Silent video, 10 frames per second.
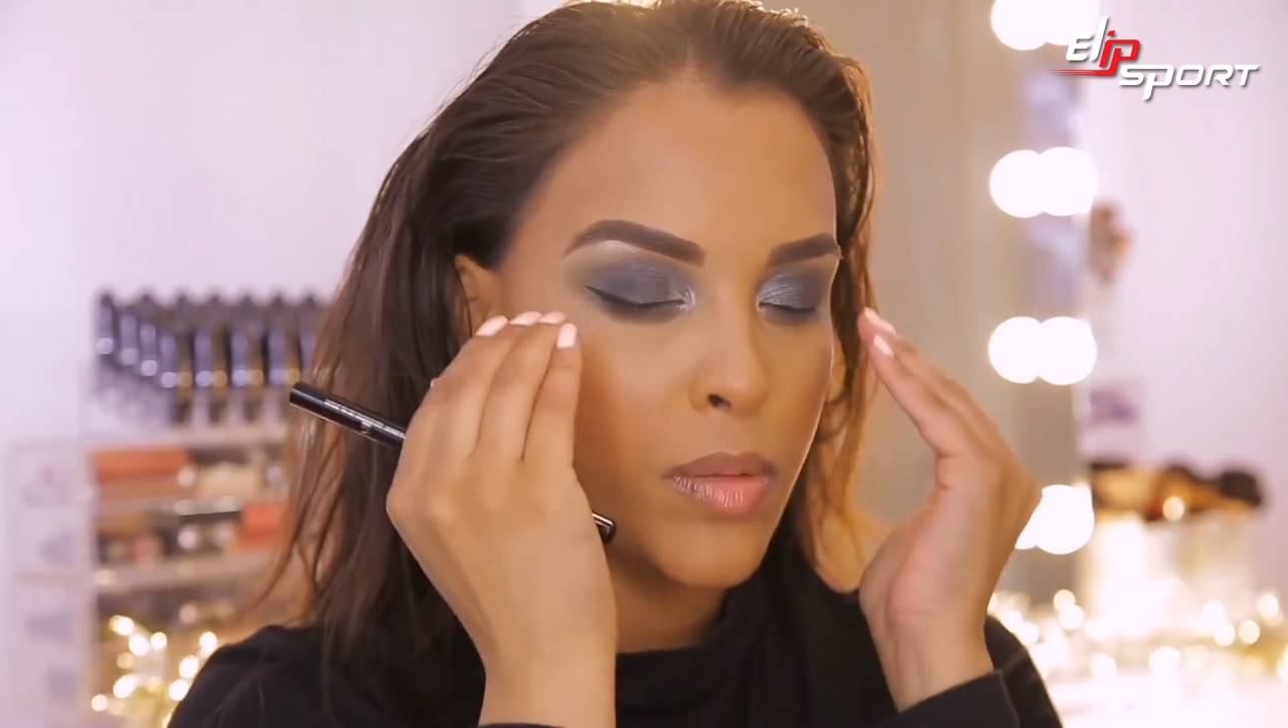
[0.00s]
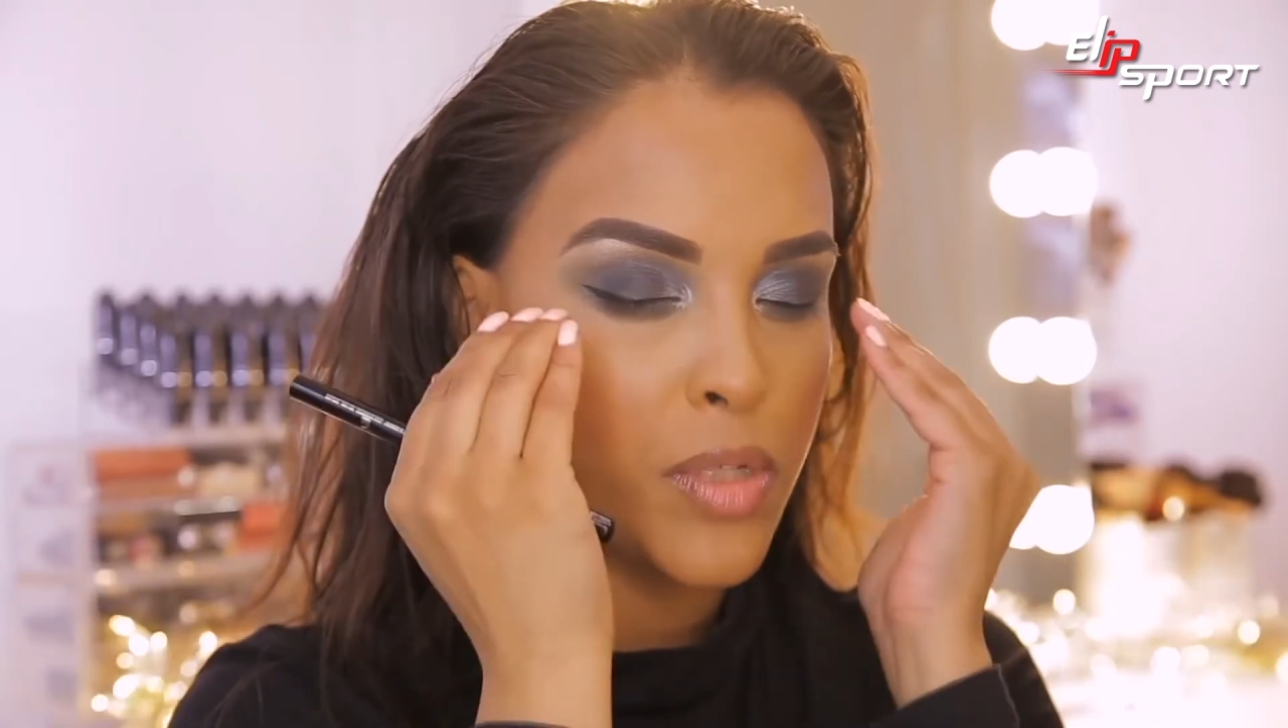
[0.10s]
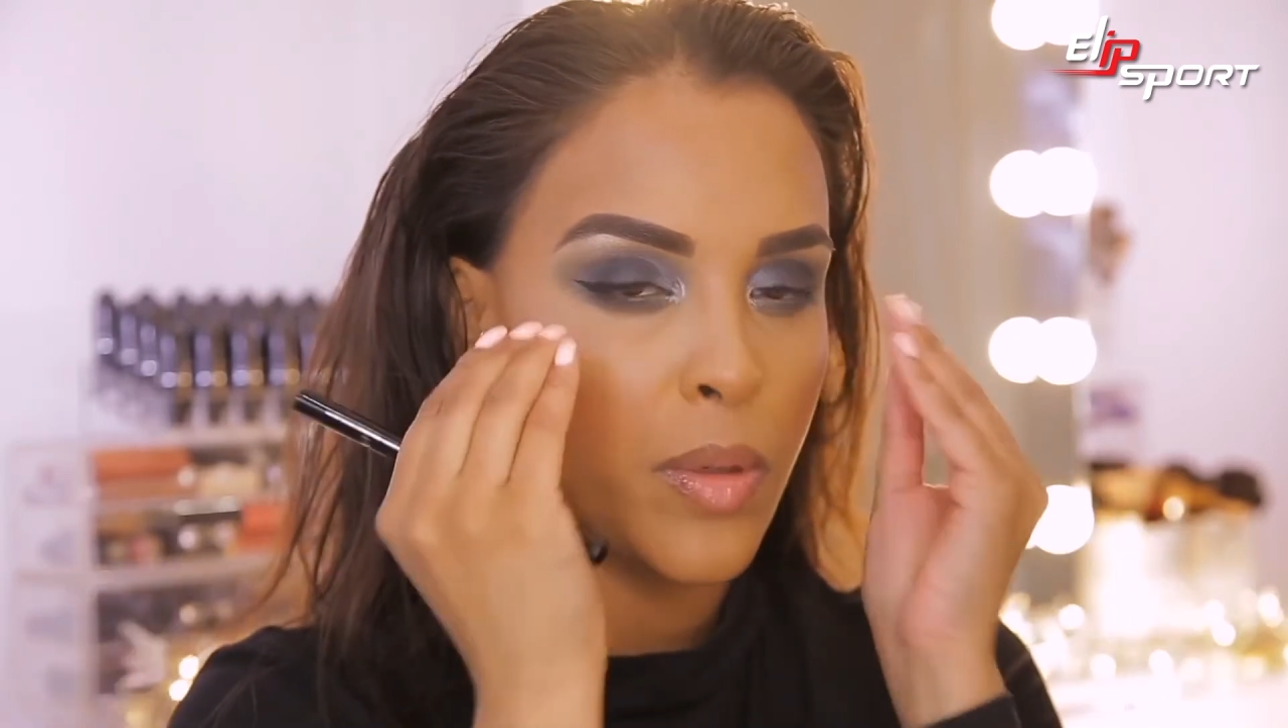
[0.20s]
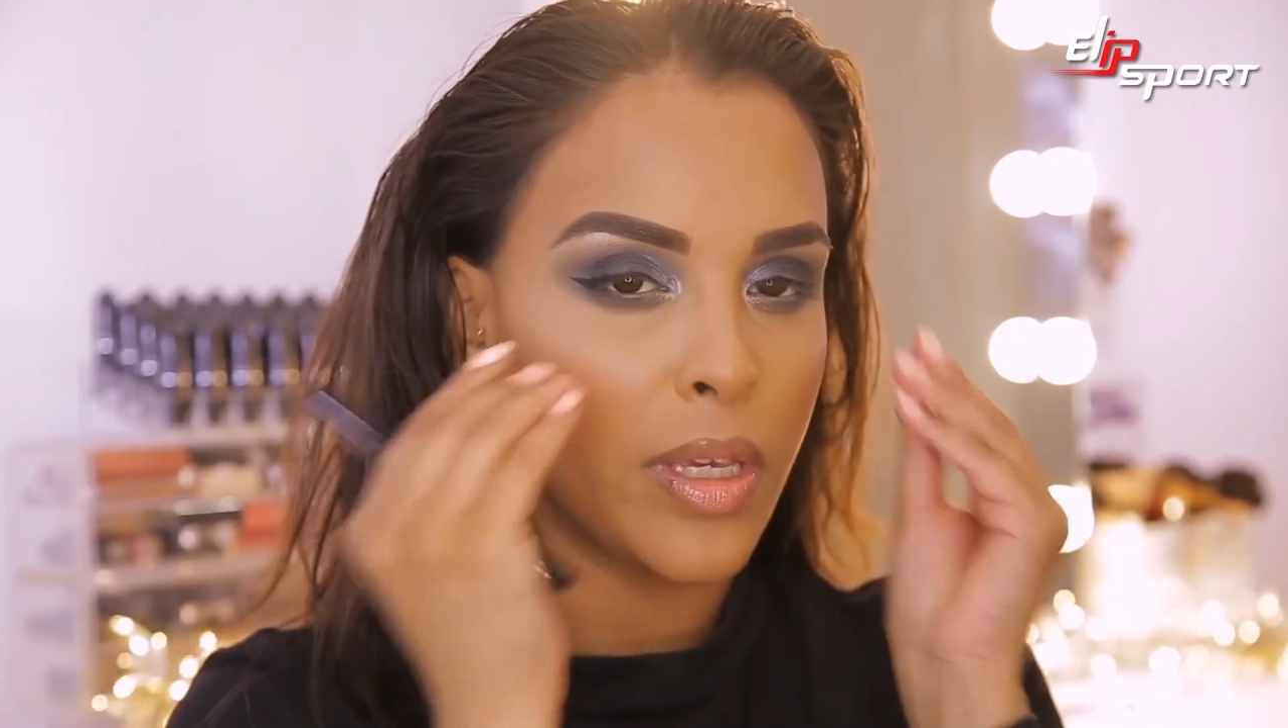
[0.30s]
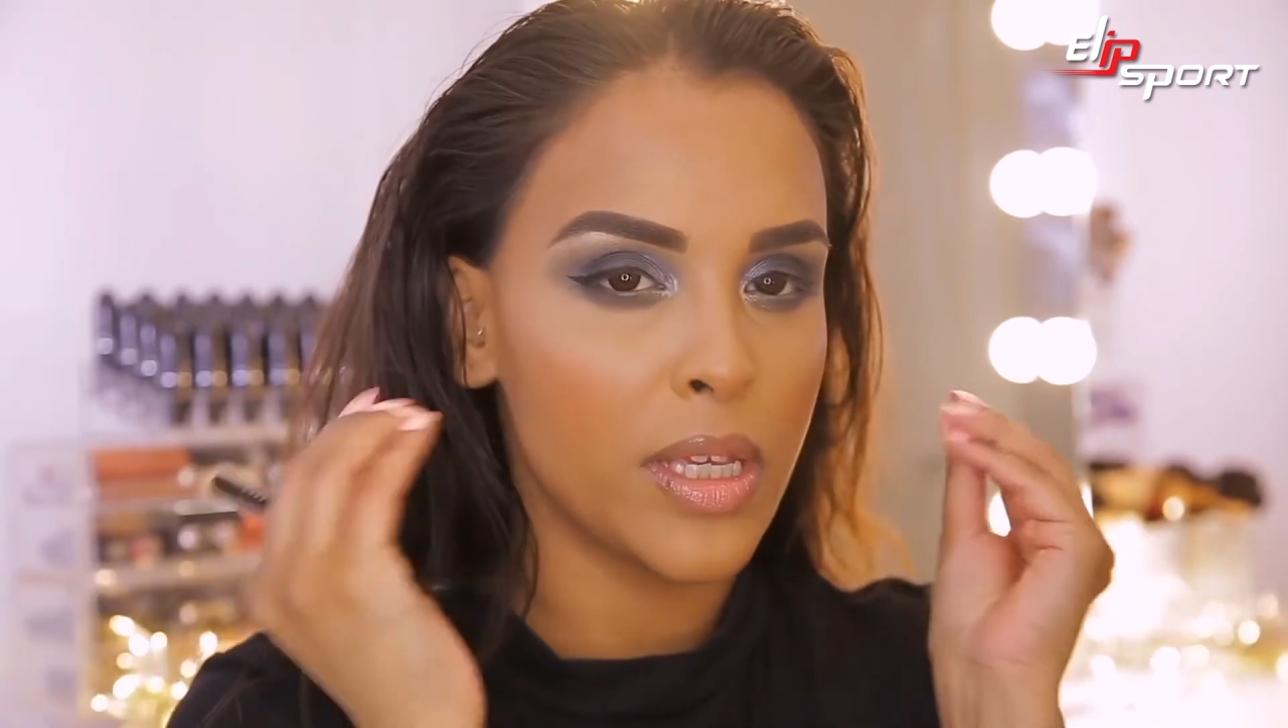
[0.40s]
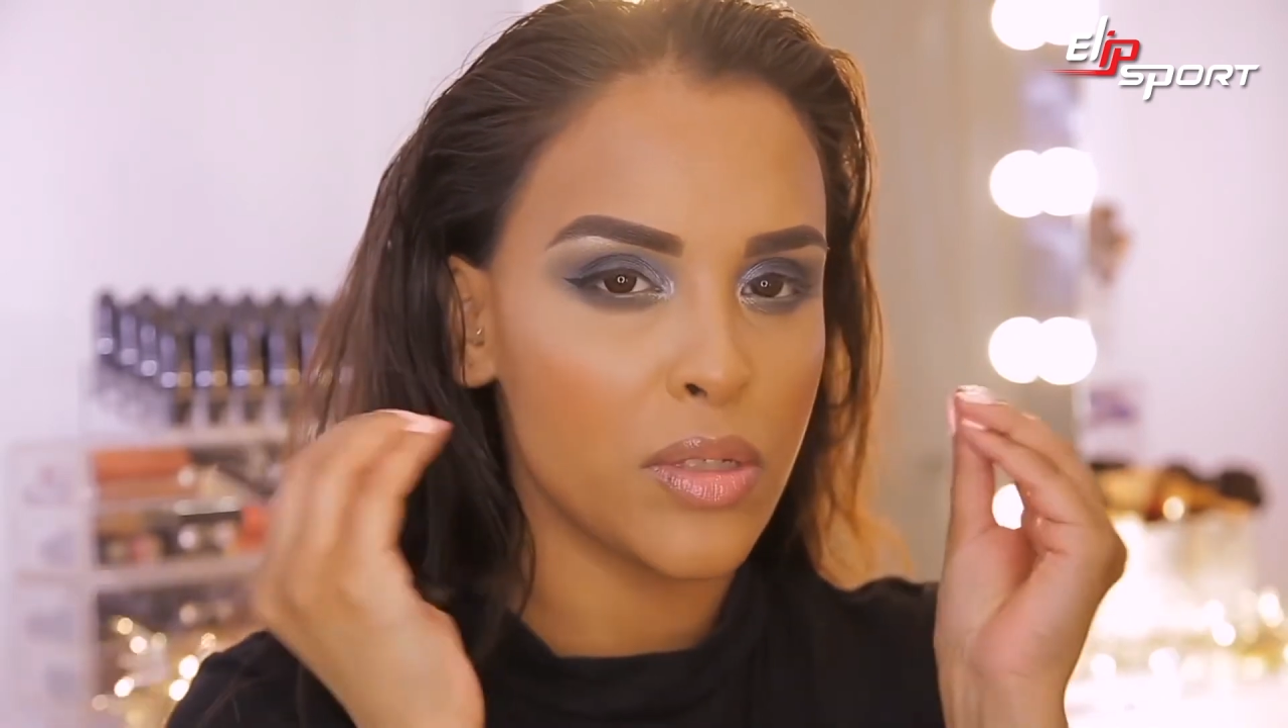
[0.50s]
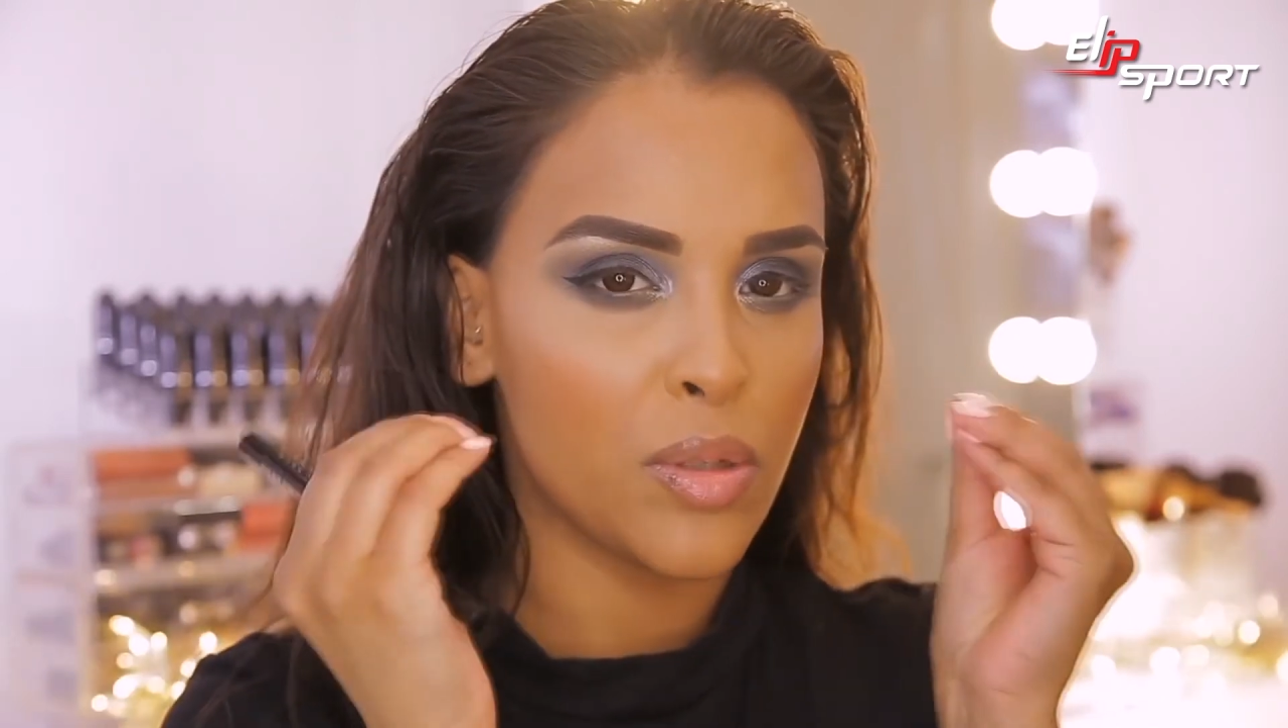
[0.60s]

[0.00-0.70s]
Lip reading: so I'm doing it,